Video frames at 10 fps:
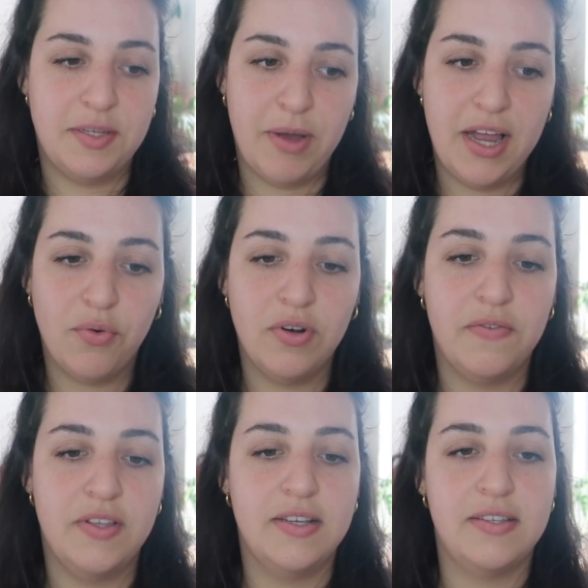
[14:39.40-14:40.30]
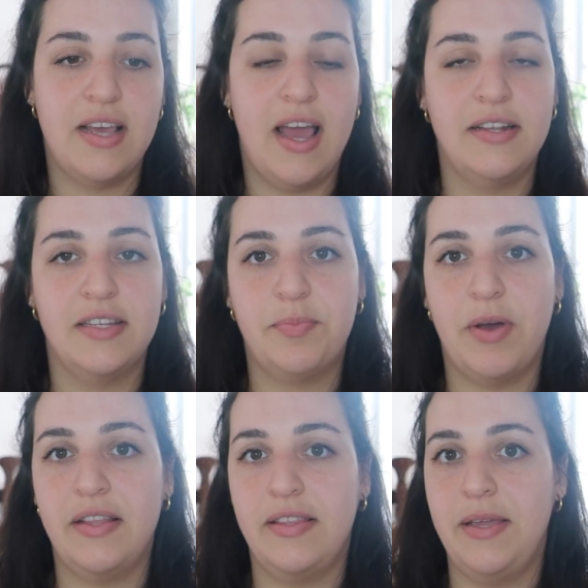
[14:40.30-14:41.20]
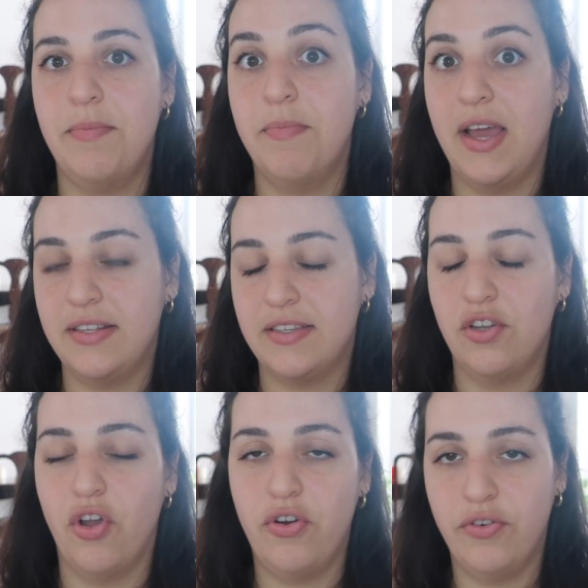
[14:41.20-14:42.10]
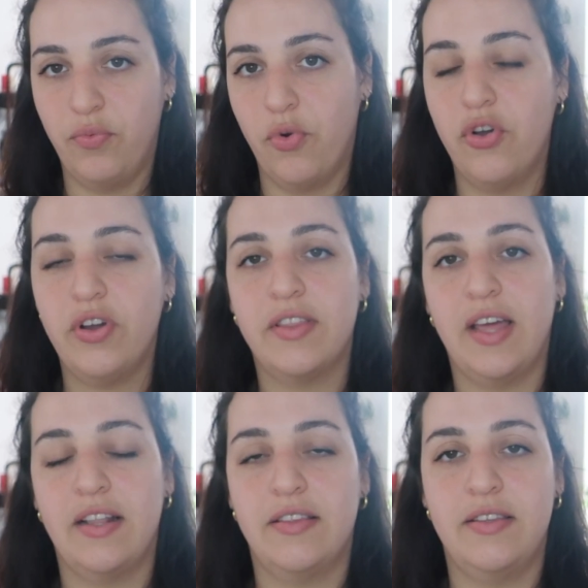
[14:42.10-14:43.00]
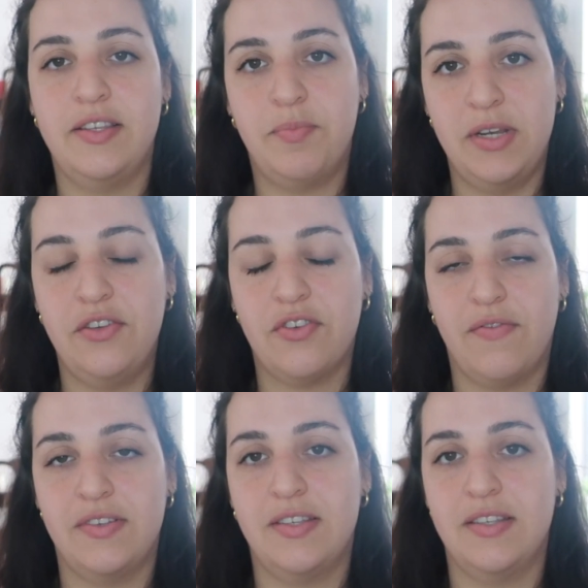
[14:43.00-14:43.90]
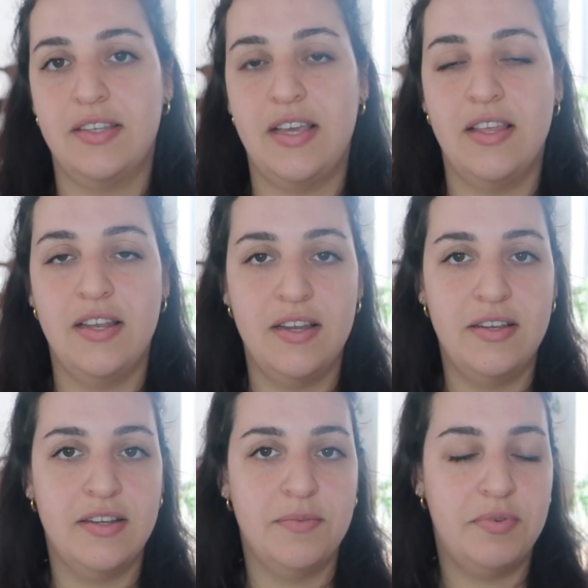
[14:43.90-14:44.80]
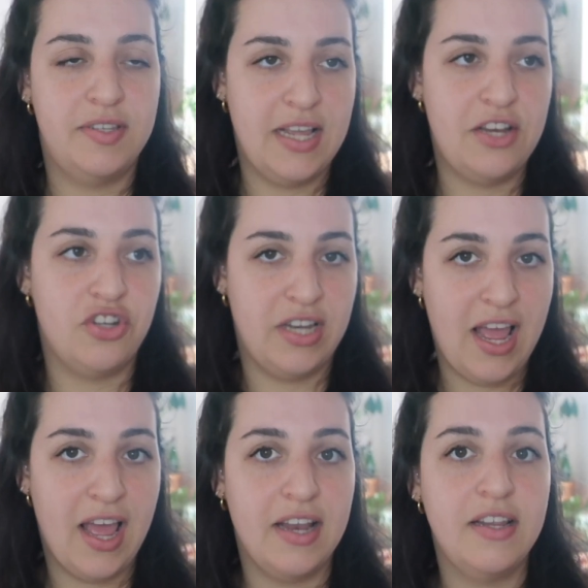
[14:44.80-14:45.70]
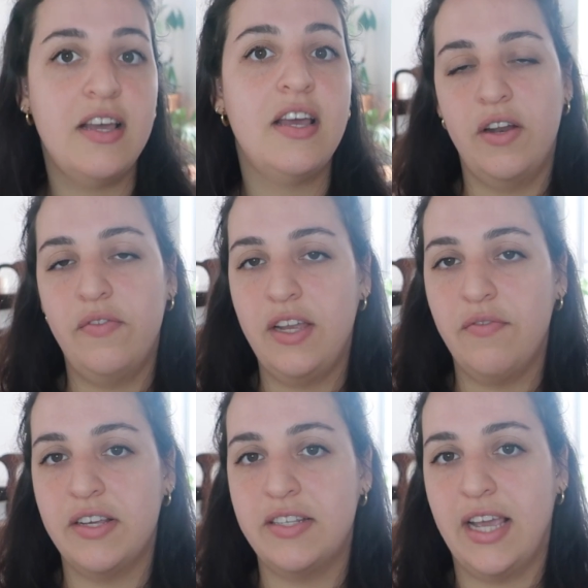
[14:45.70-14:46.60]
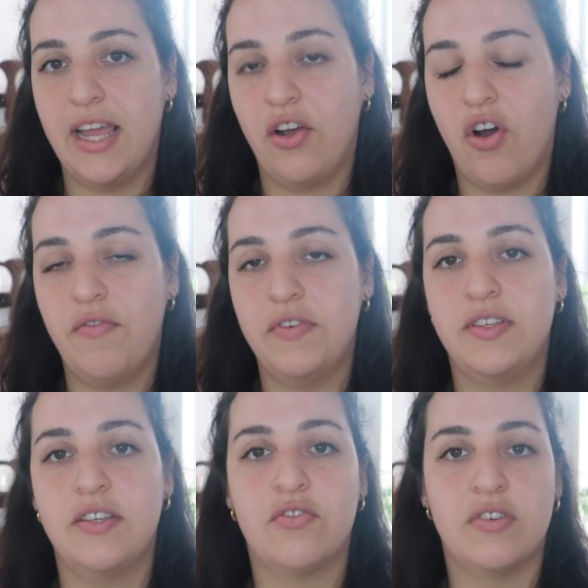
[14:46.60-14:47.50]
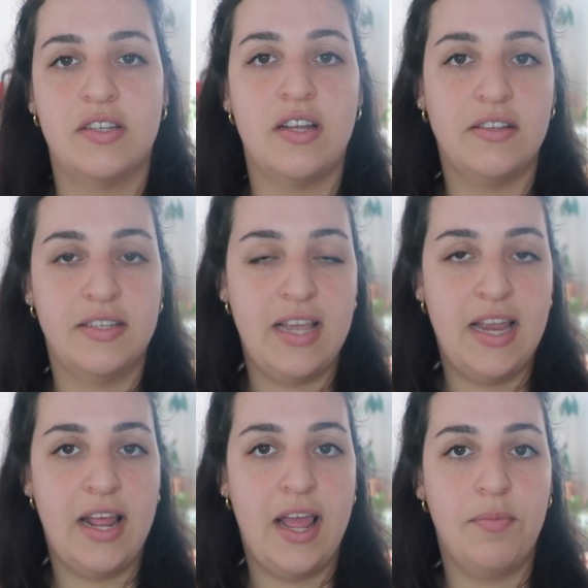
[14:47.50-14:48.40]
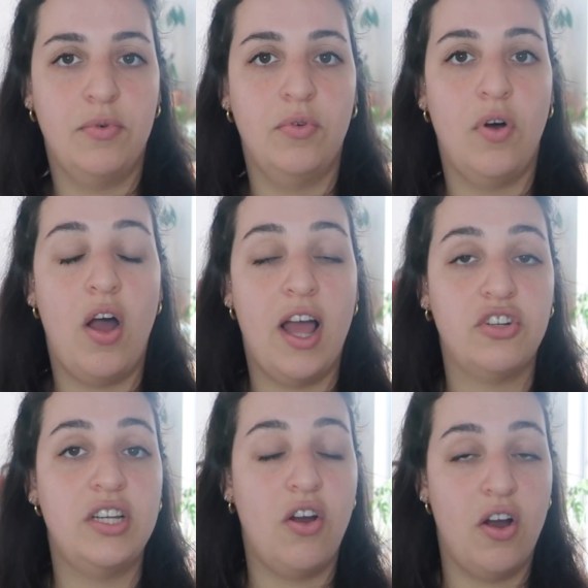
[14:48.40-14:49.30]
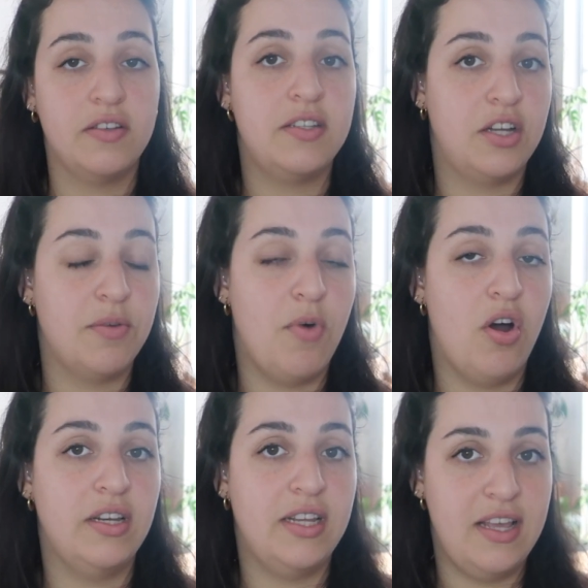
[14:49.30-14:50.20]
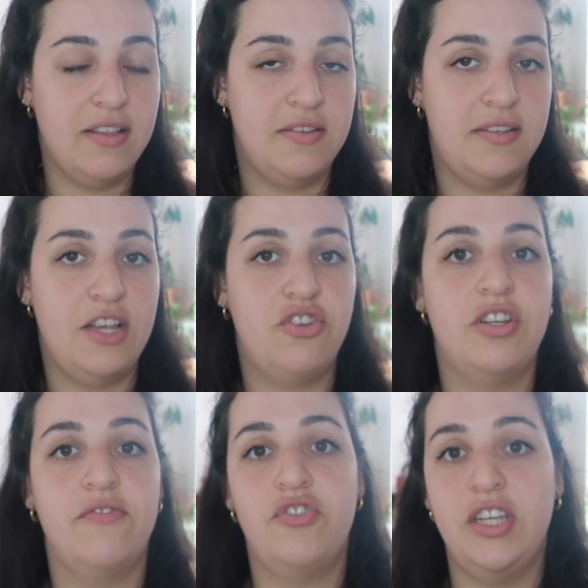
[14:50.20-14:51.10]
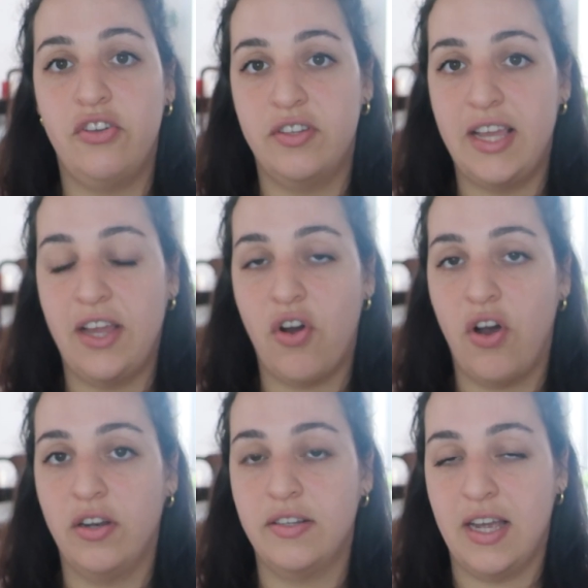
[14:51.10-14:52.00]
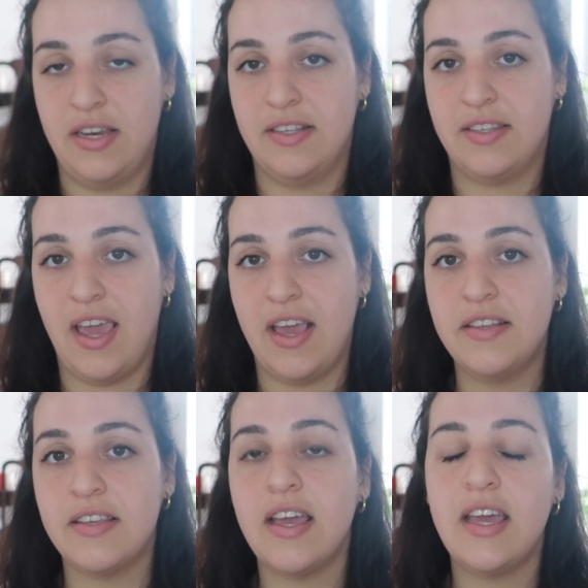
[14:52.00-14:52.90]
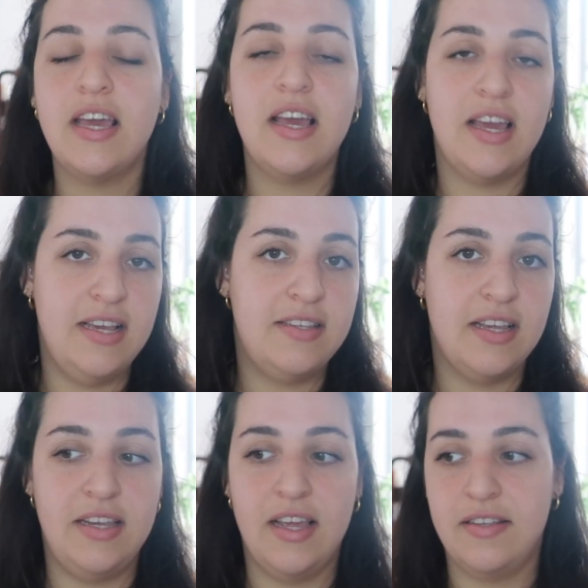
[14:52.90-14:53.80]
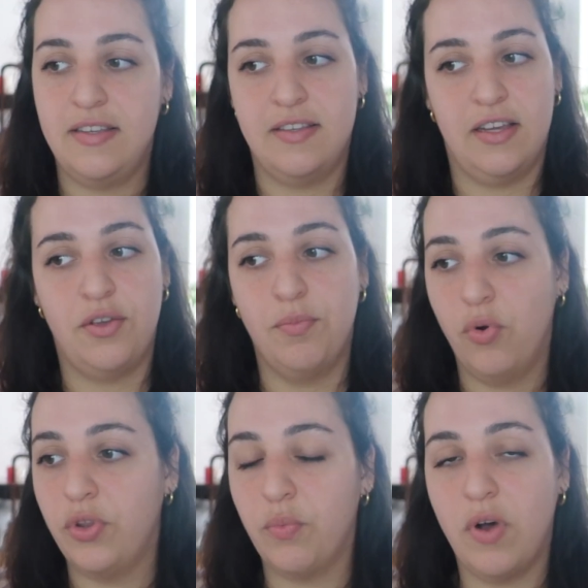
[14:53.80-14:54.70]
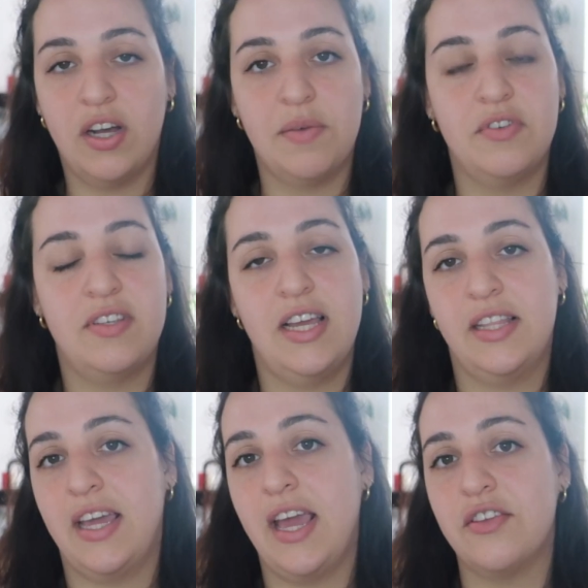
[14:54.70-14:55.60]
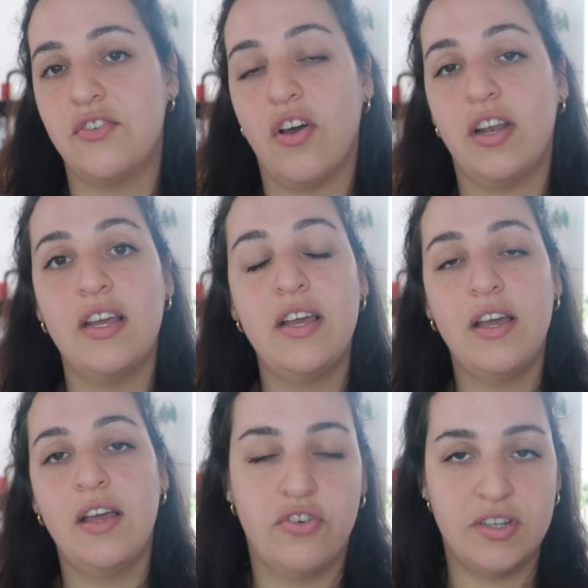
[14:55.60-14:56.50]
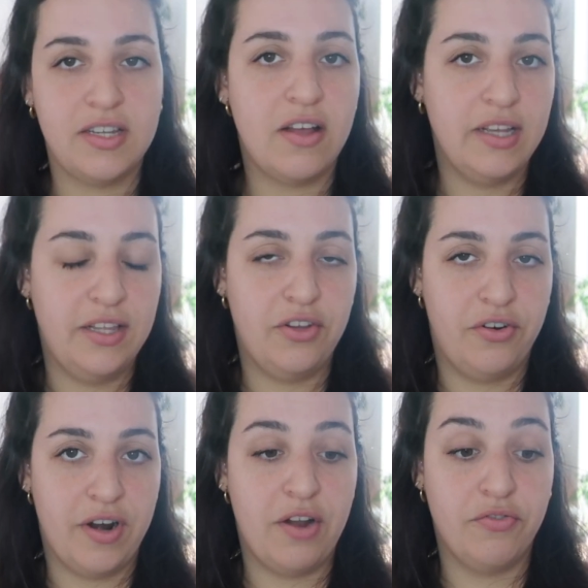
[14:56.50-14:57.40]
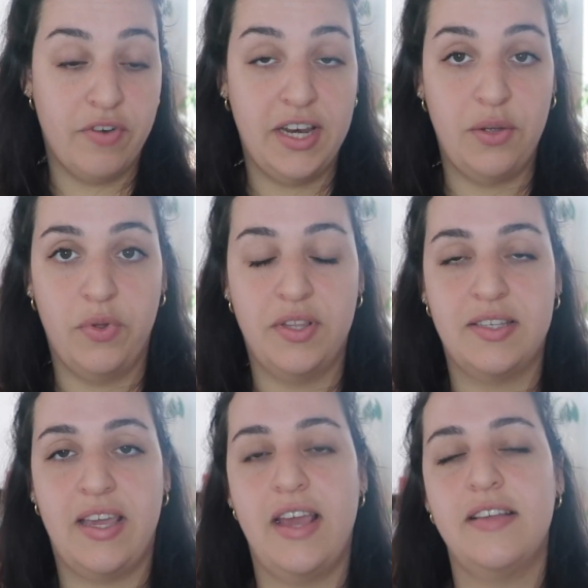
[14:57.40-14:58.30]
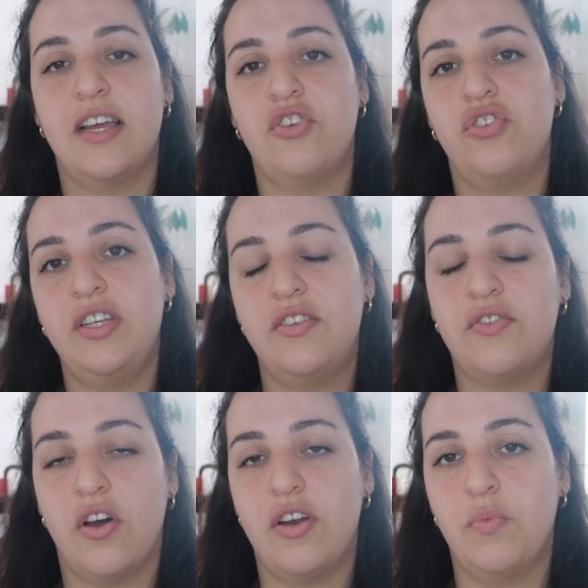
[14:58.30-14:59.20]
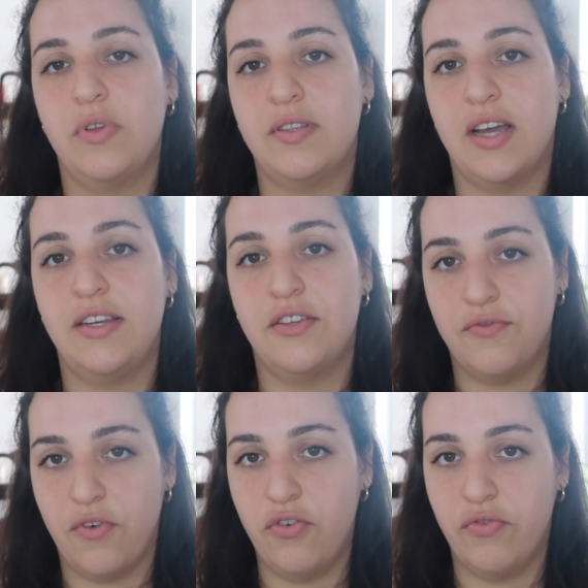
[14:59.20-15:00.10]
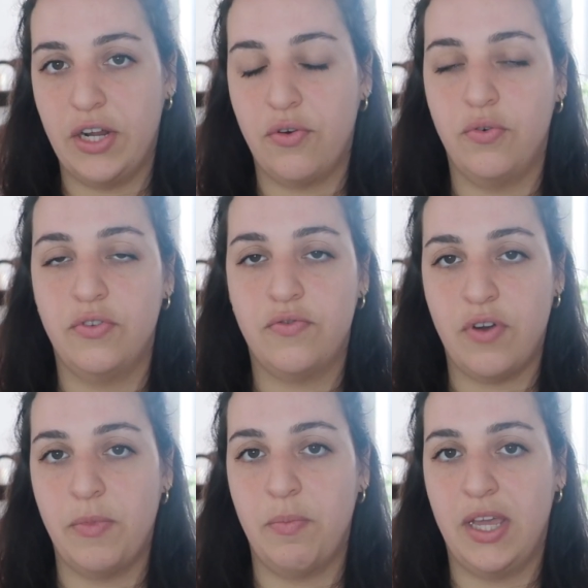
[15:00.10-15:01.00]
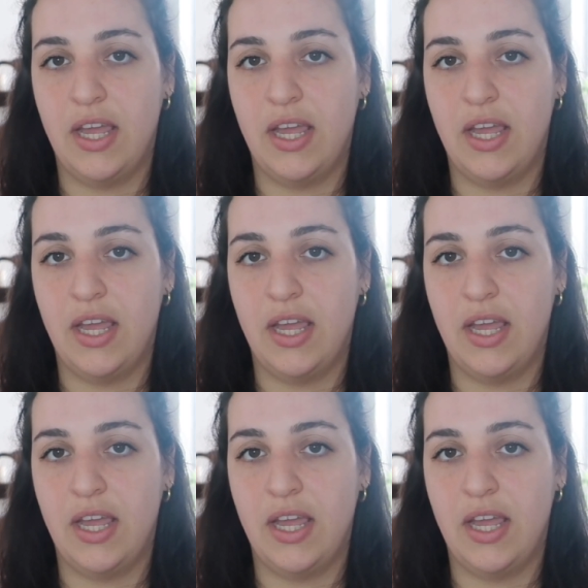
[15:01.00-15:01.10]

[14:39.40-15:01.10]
But despite all of this, and despite the immense load of work that these police officers in the Linden station had, one of the investigating officers, Christelle Steinabel, actually asked the commander in the station if she could take on Tanya's case. He said yes. He's like, you're more than welcome to take the case on. And Christelle hit the ground running with this case. And she started with Tanya's phone records from